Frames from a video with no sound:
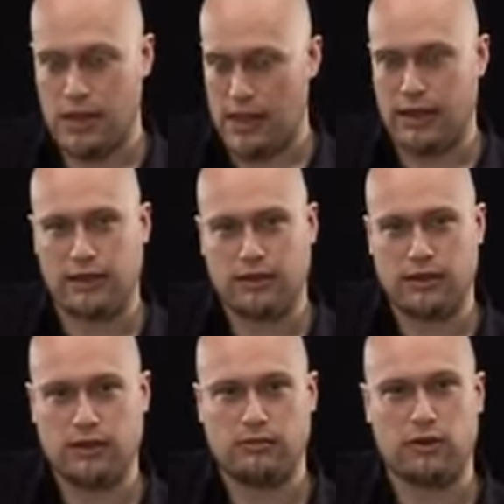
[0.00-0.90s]
and
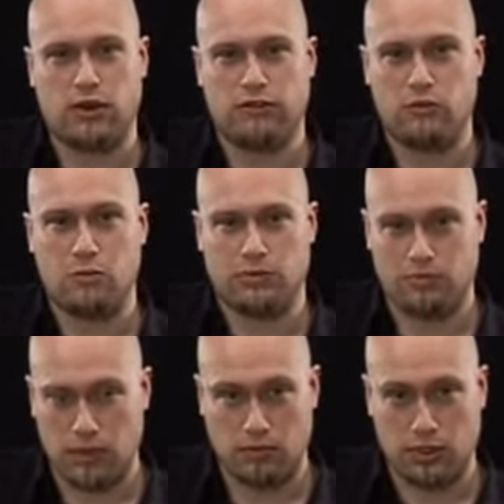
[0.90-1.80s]
then kind of at
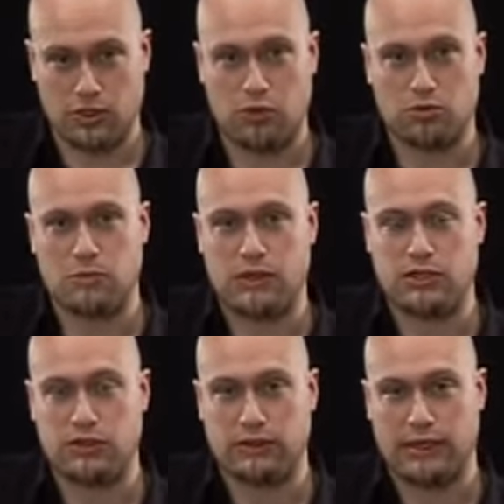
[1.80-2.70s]
my top speed
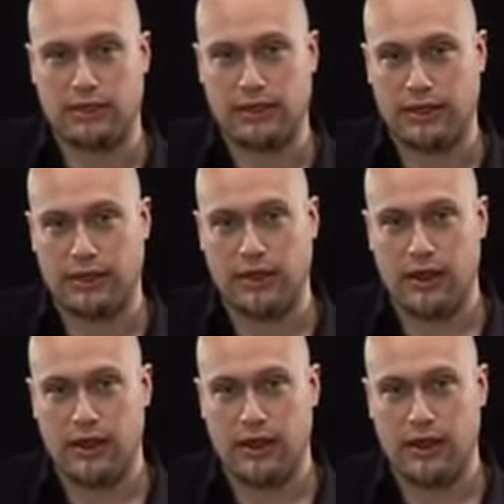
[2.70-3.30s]
during that lick,